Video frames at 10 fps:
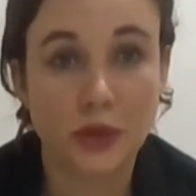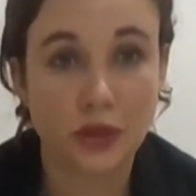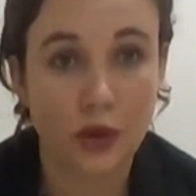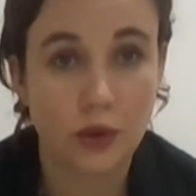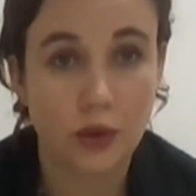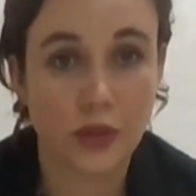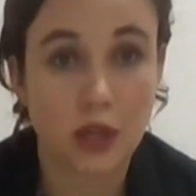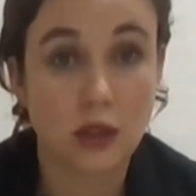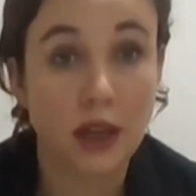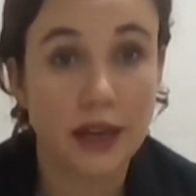So
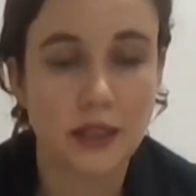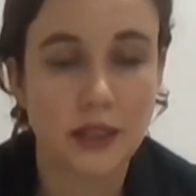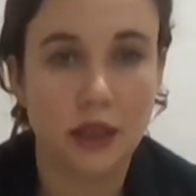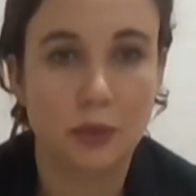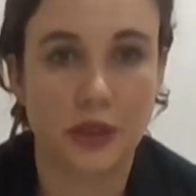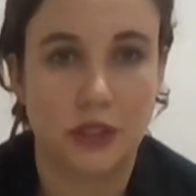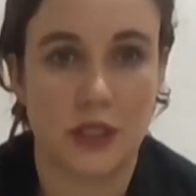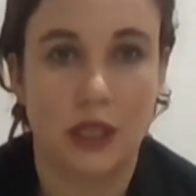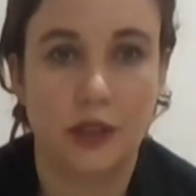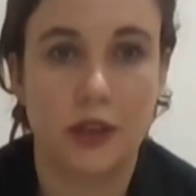the clotting in
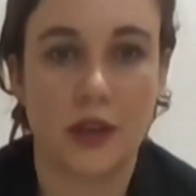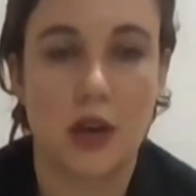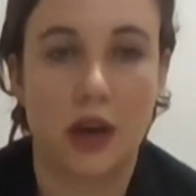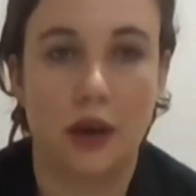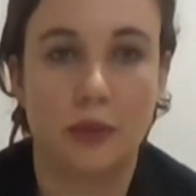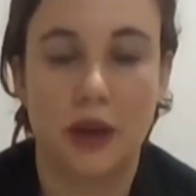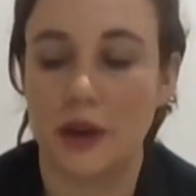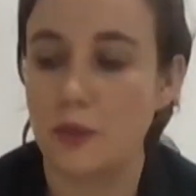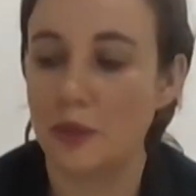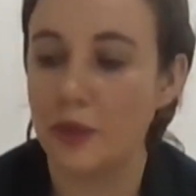particular,
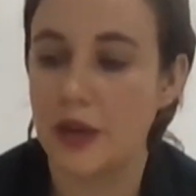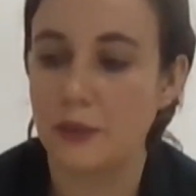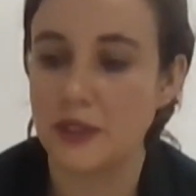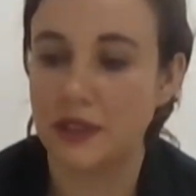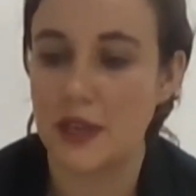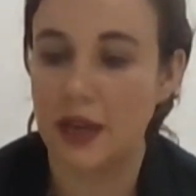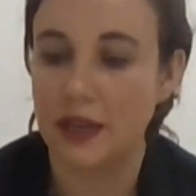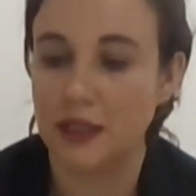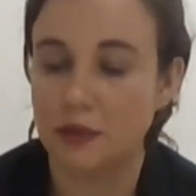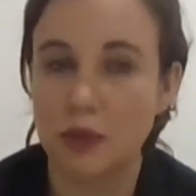I would
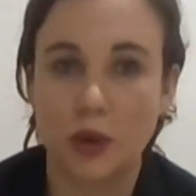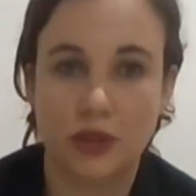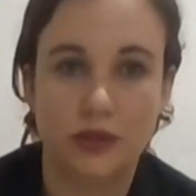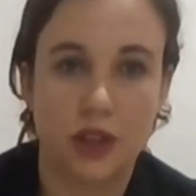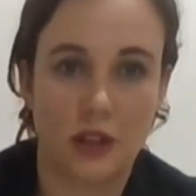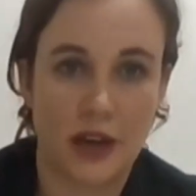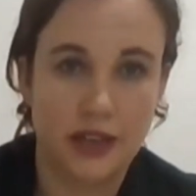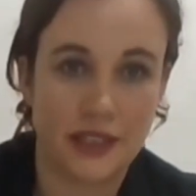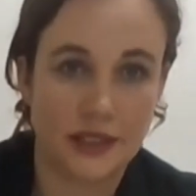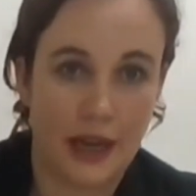say is most of the
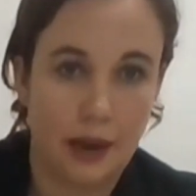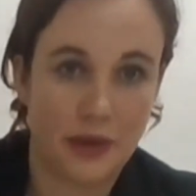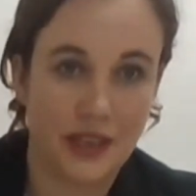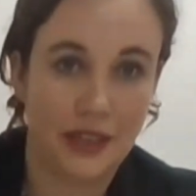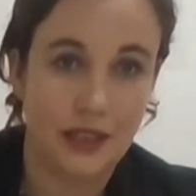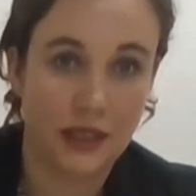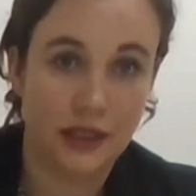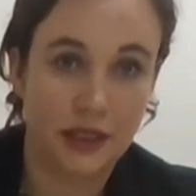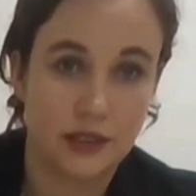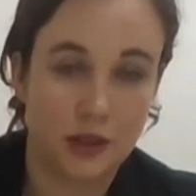clotting is happening
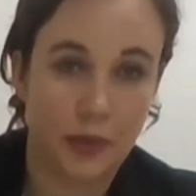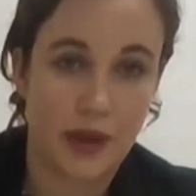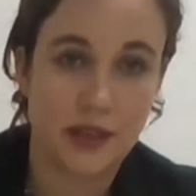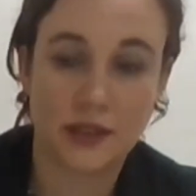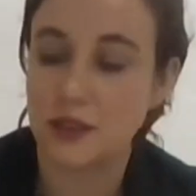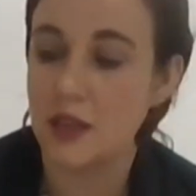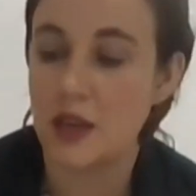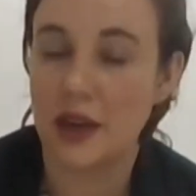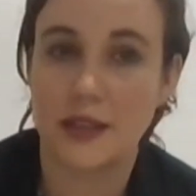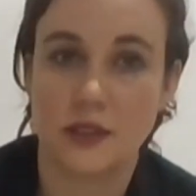in this space.
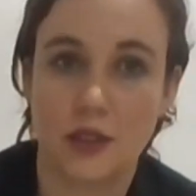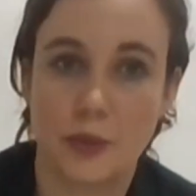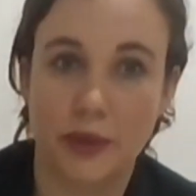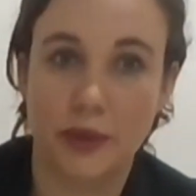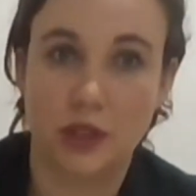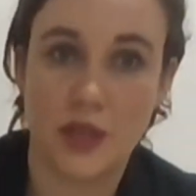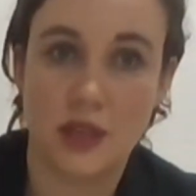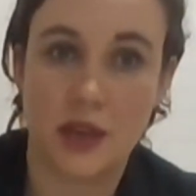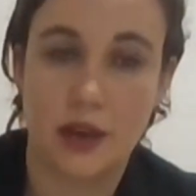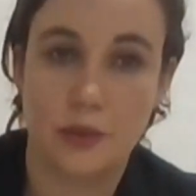And so
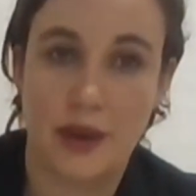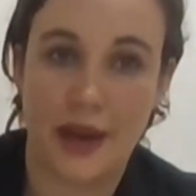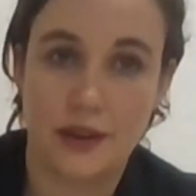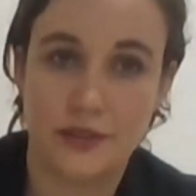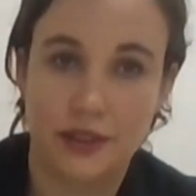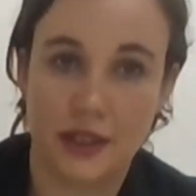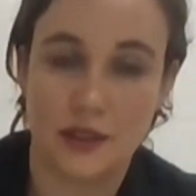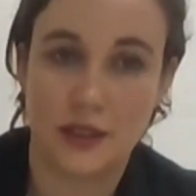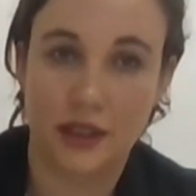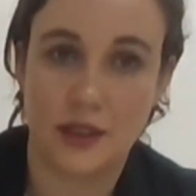between
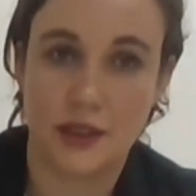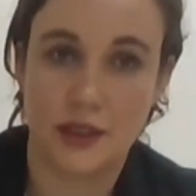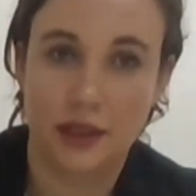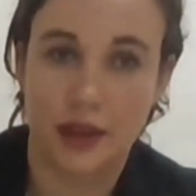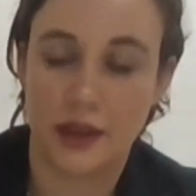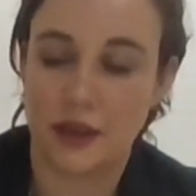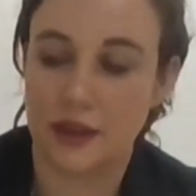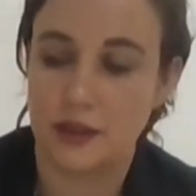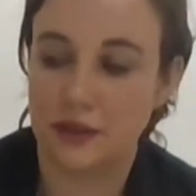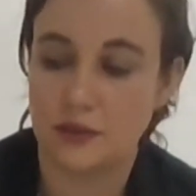having the
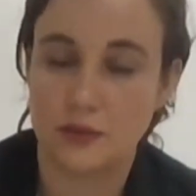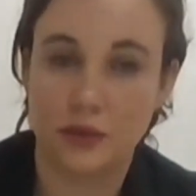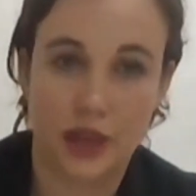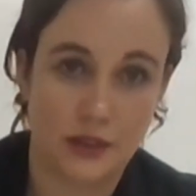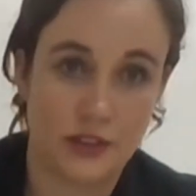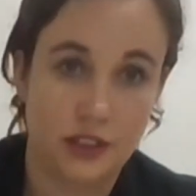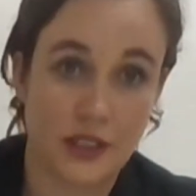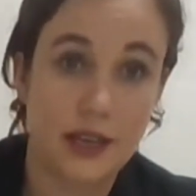kind of the